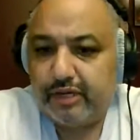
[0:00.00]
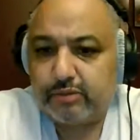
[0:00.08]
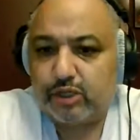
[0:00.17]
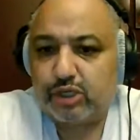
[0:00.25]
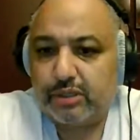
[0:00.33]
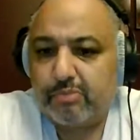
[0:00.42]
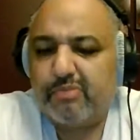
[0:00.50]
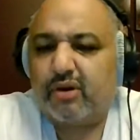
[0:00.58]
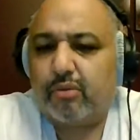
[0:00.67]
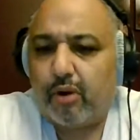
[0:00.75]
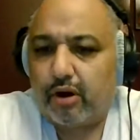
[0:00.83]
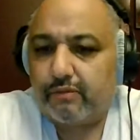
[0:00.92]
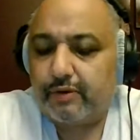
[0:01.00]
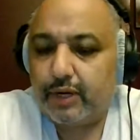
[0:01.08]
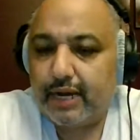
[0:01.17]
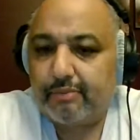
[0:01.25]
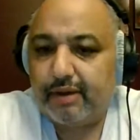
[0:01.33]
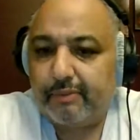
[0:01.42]
especially in the middle part of What
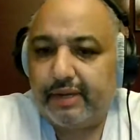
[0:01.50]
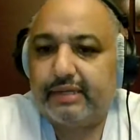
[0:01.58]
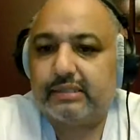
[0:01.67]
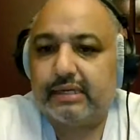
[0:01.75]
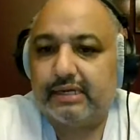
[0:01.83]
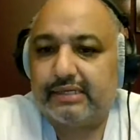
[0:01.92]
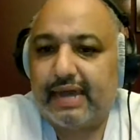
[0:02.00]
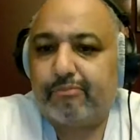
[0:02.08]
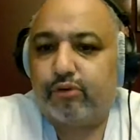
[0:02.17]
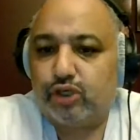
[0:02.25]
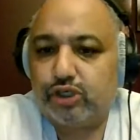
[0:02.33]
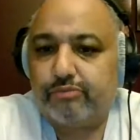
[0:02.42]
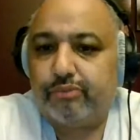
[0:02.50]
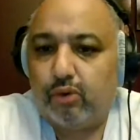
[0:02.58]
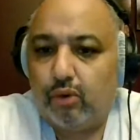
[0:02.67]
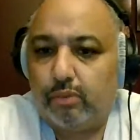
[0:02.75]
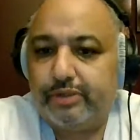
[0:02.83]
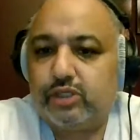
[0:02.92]
I Miami, is that push and
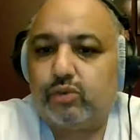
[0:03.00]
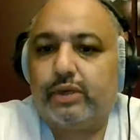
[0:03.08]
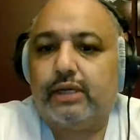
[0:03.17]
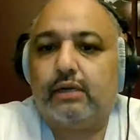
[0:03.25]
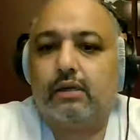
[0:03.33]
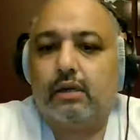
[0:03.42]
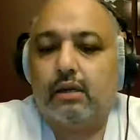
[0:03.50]
pull between